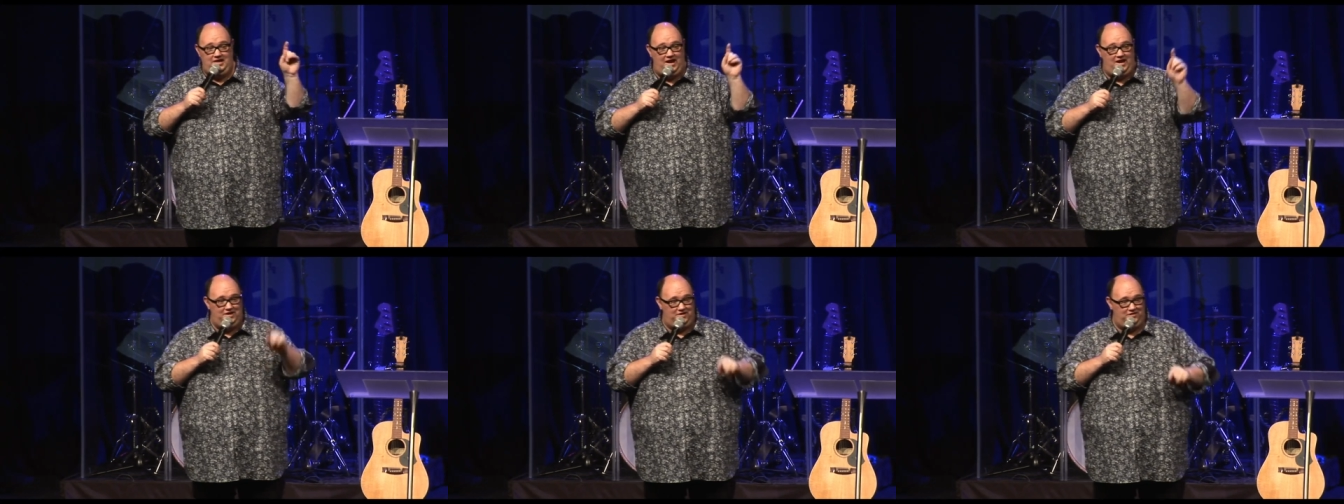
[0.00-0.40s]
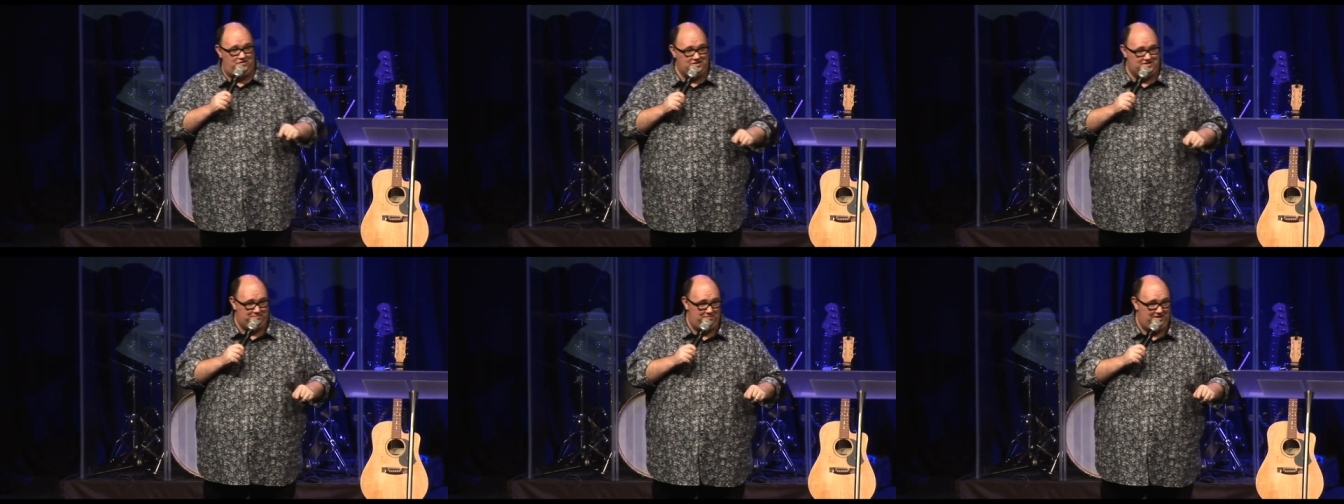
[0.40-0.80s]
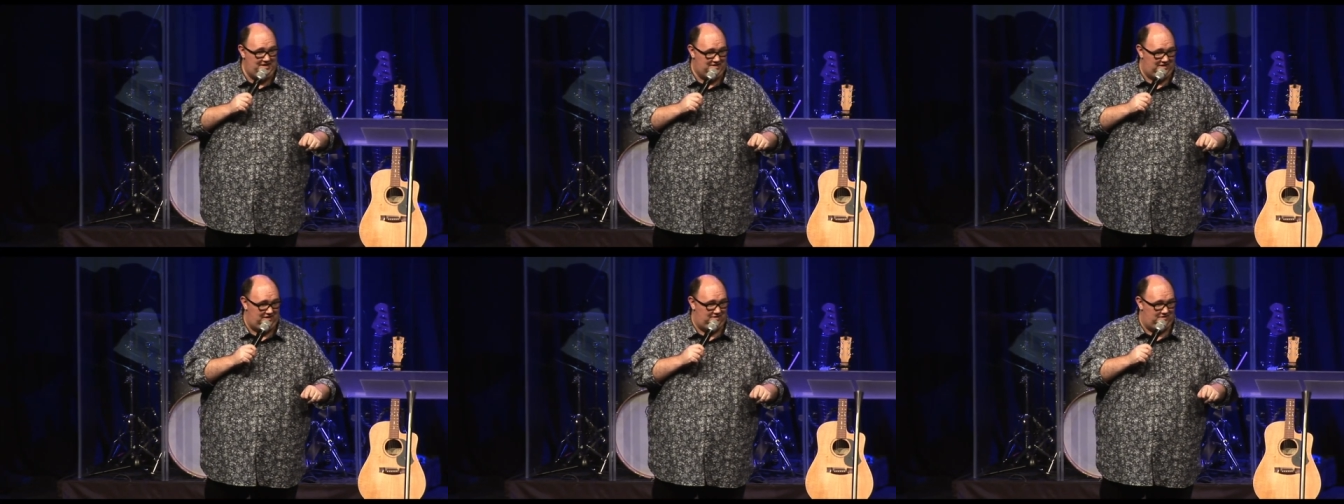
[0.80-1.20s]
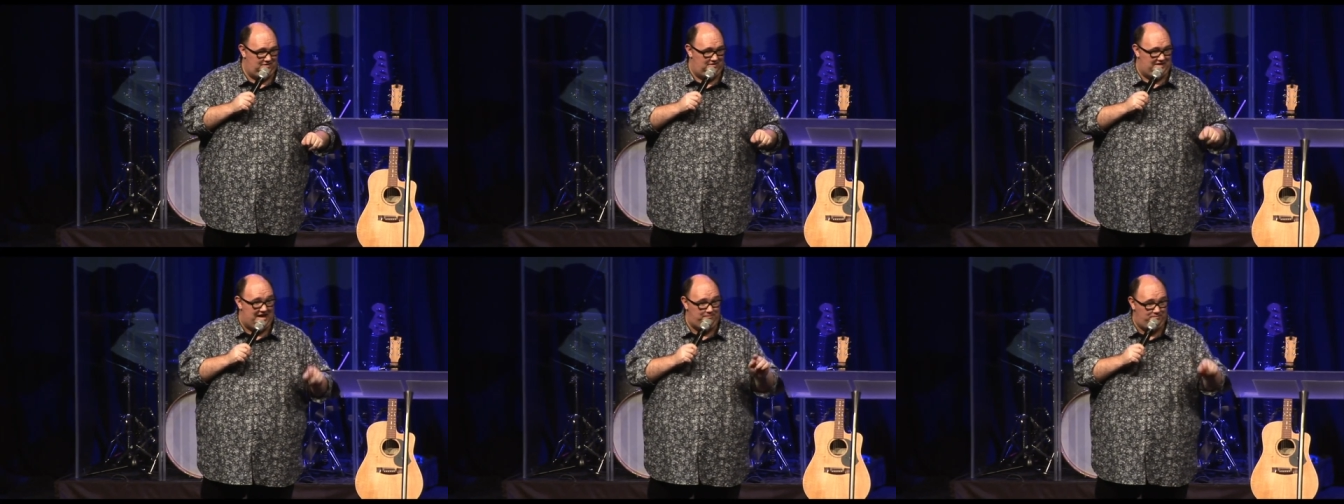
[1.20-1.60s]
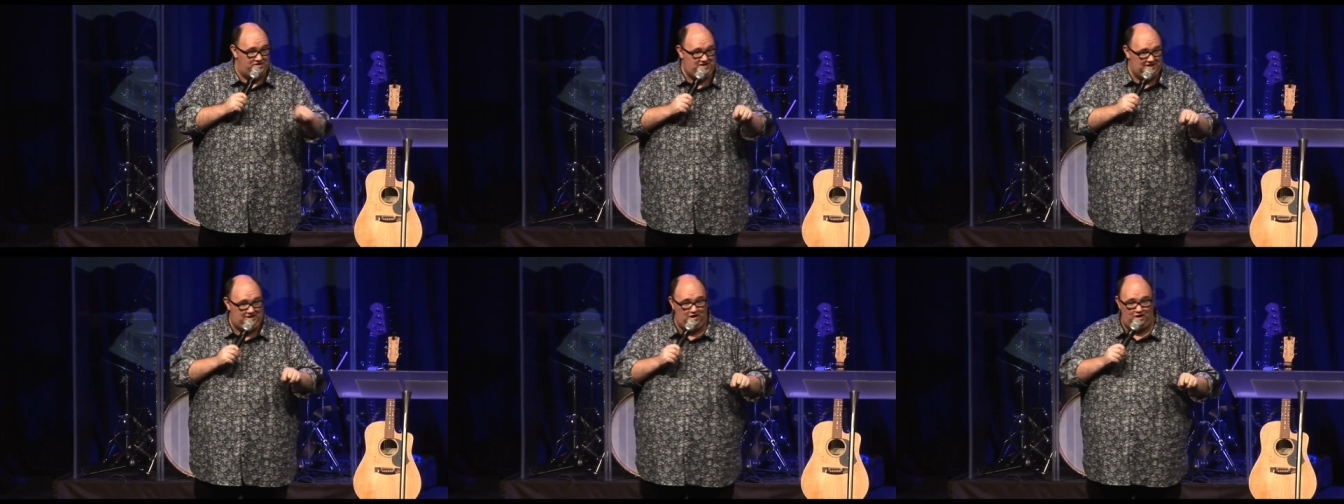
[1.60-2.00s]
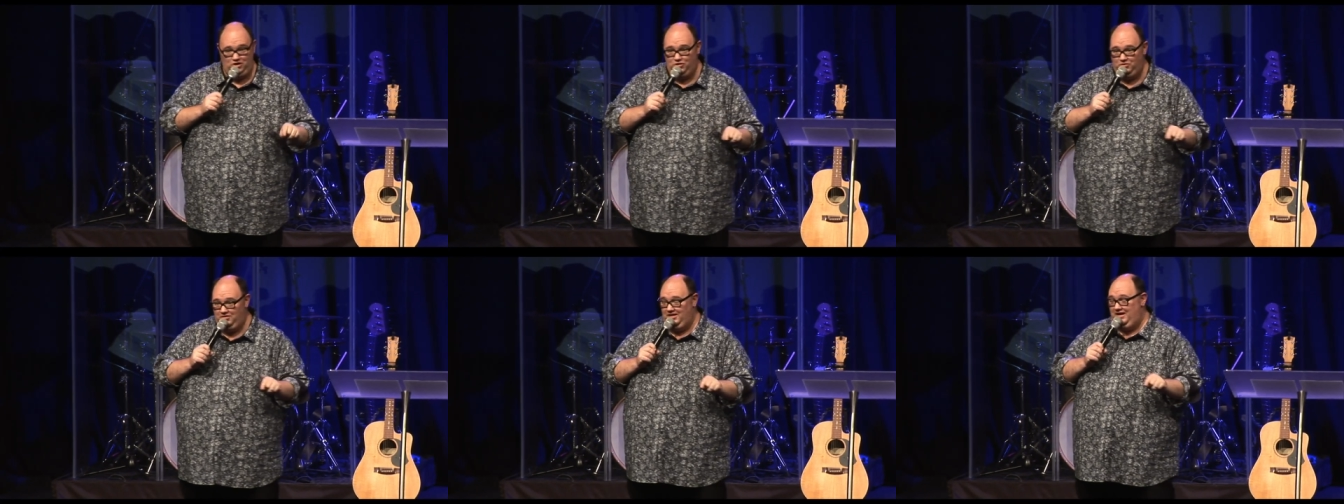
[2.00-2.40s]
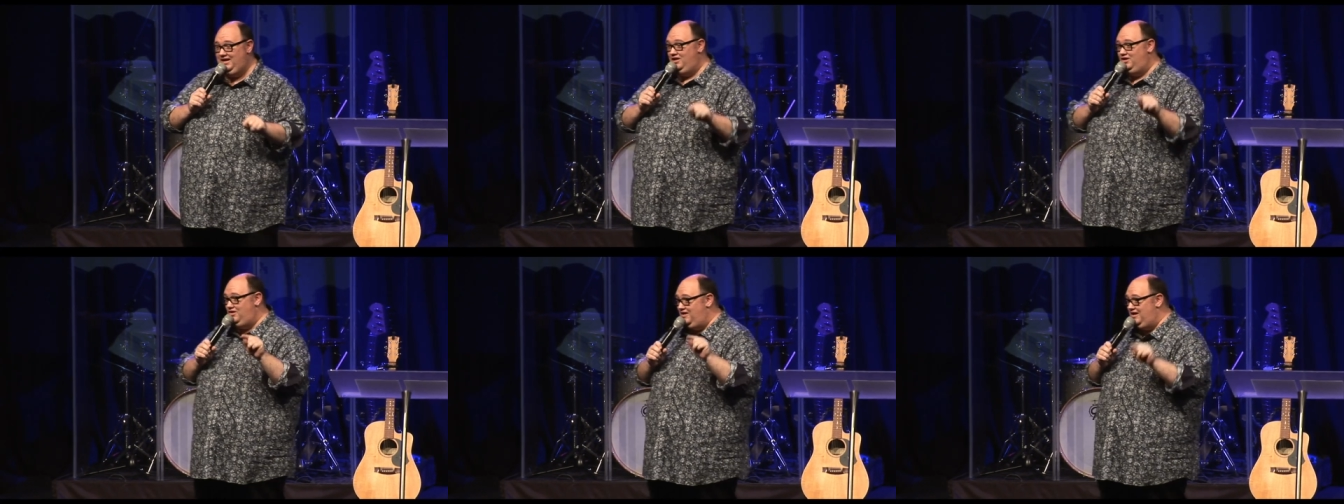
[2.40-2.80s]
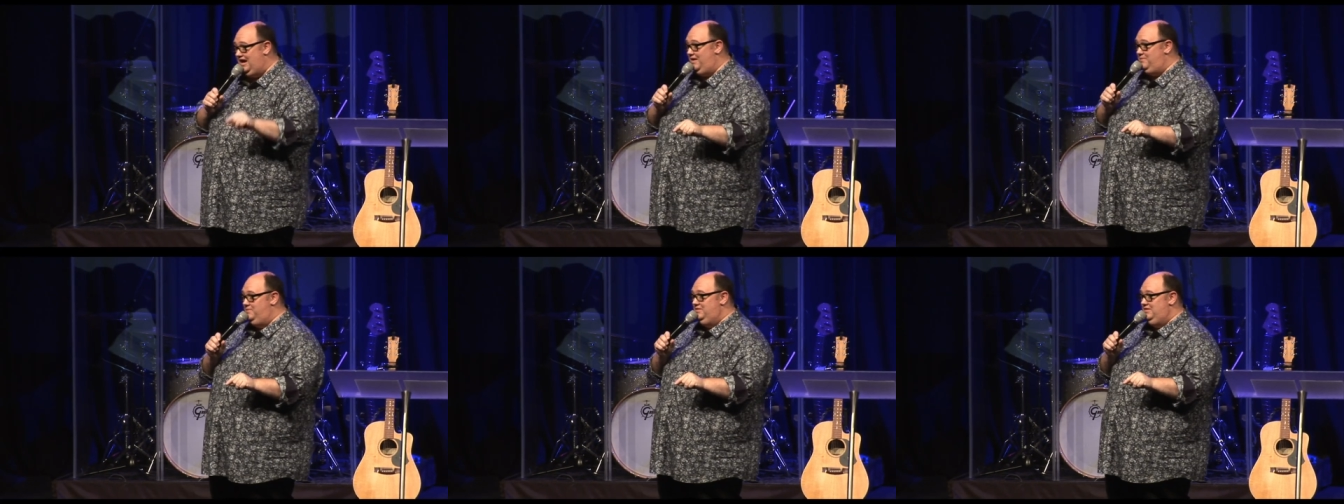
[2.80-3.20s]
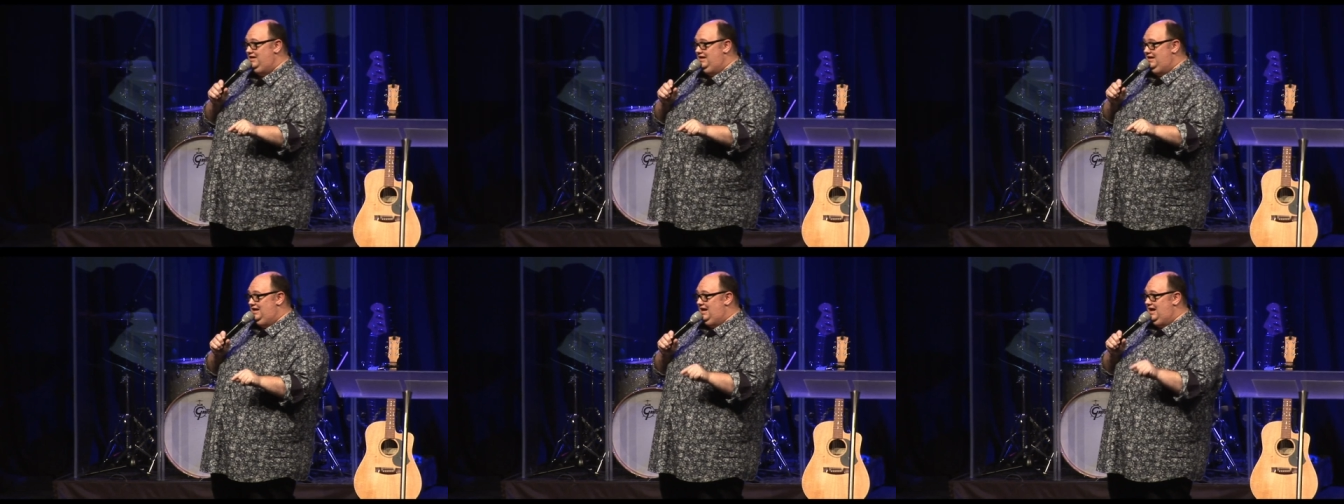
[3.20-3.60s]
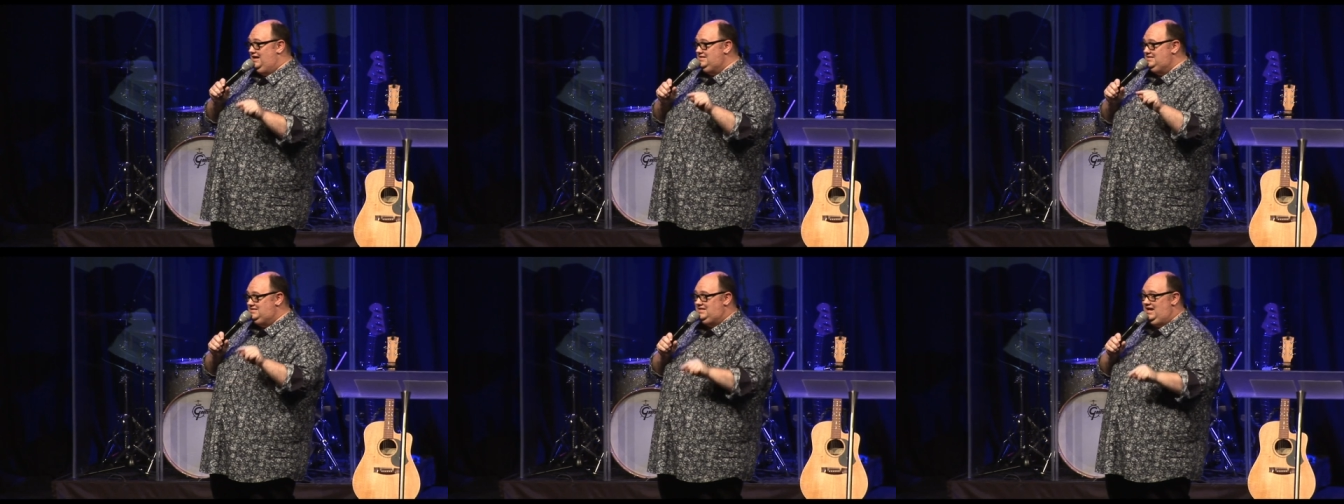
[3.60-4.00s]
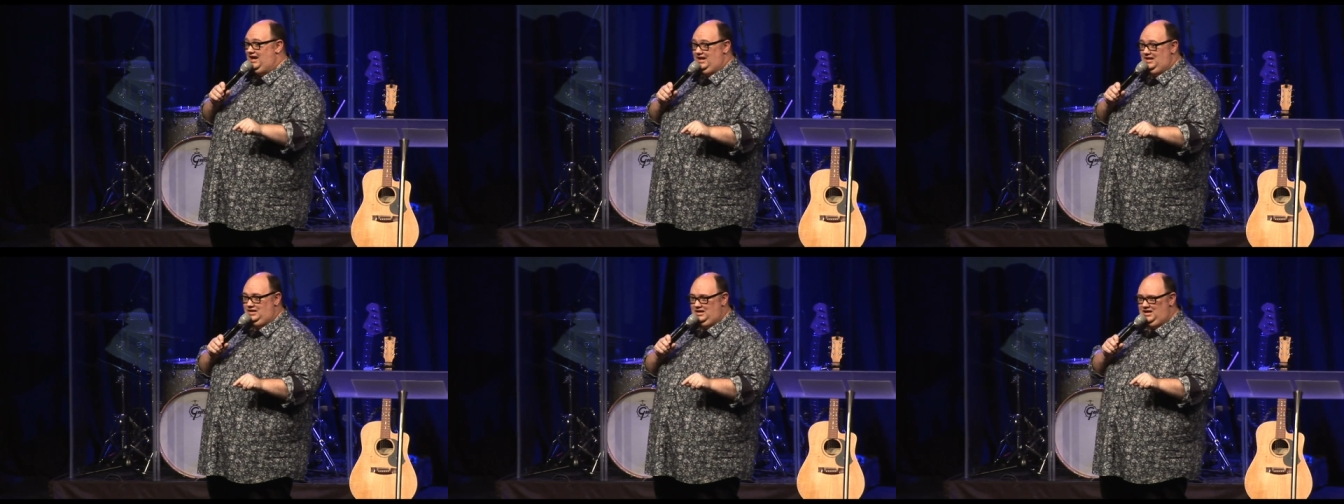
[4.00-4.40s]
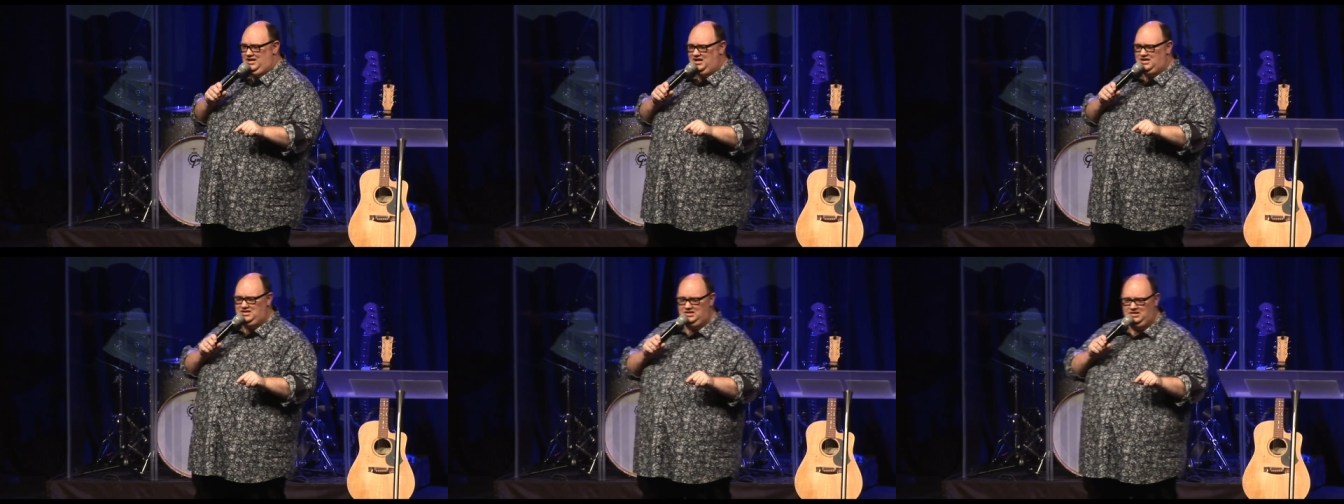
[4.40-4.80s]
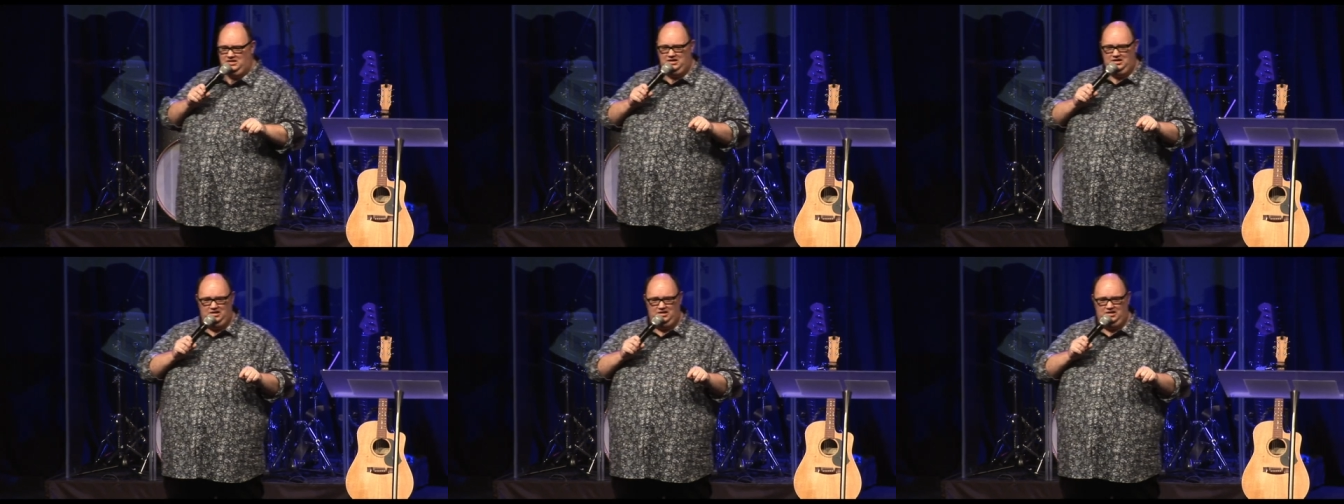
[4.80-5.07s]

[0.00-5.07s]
end of this meeting, that particular youth leader got up and said, he goes,